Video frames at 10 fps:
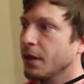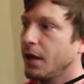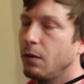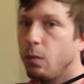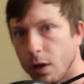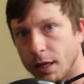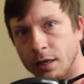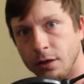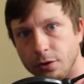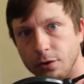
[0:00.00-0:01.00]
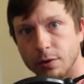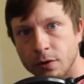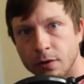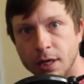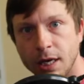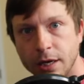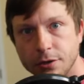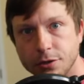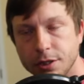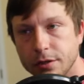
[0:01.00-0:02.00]
And what can you do with all that
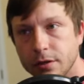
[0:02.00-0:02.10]
energy?